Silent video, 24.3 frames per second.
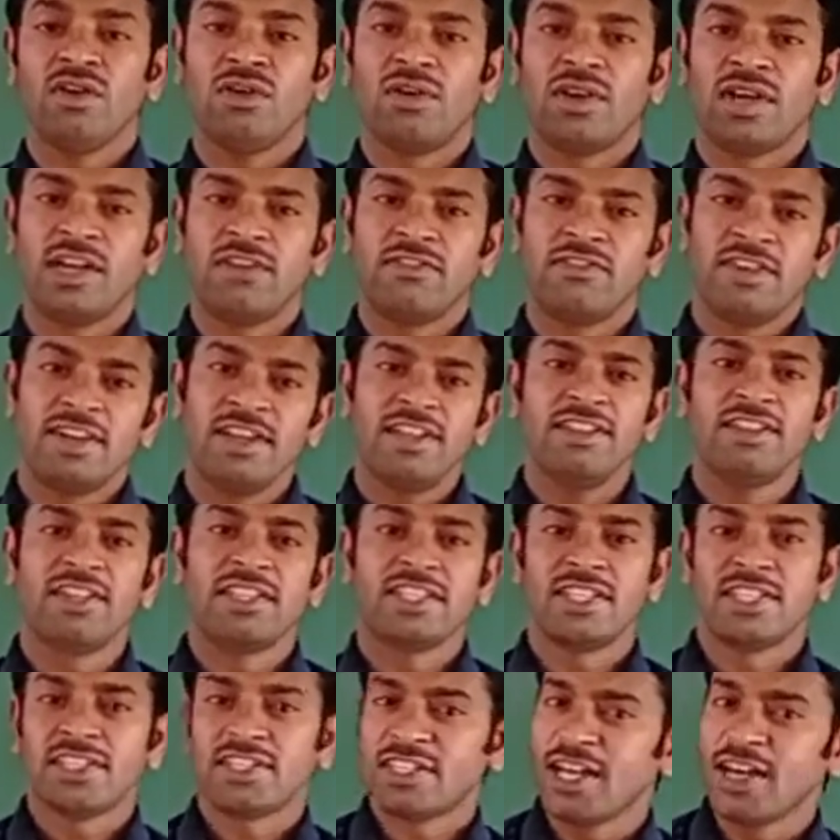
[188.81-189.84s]
Okay, children,
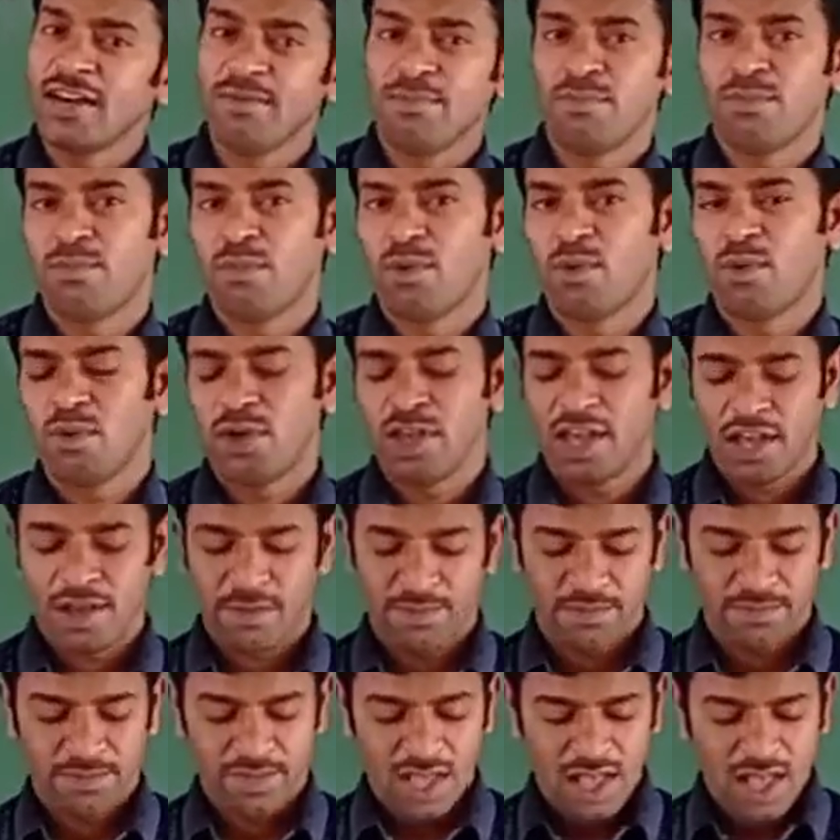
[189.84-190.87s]
this is the
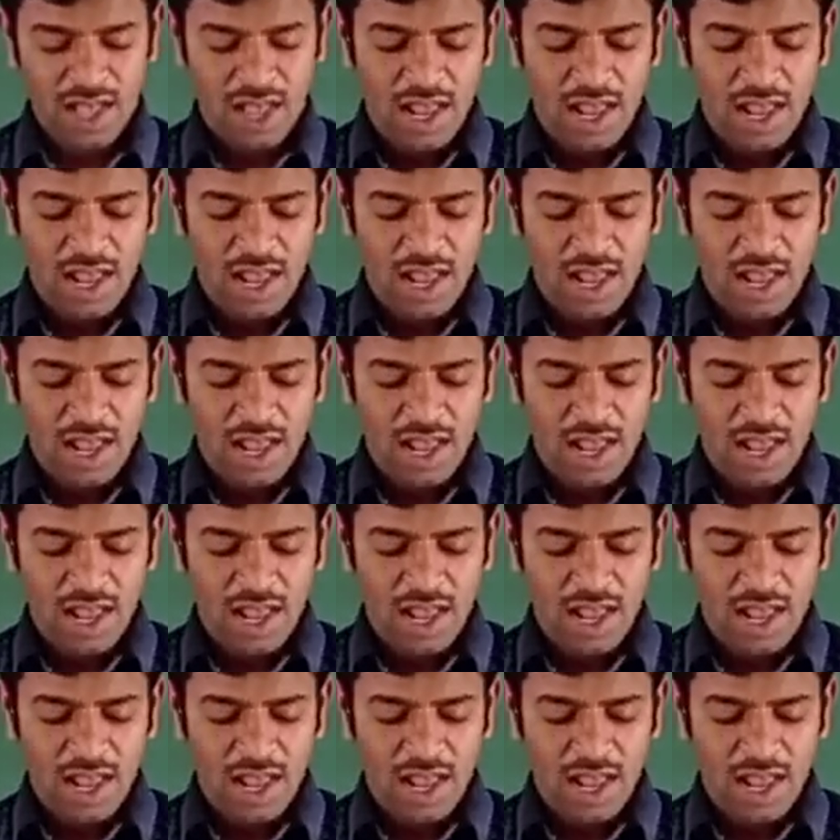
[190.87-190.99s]
poem.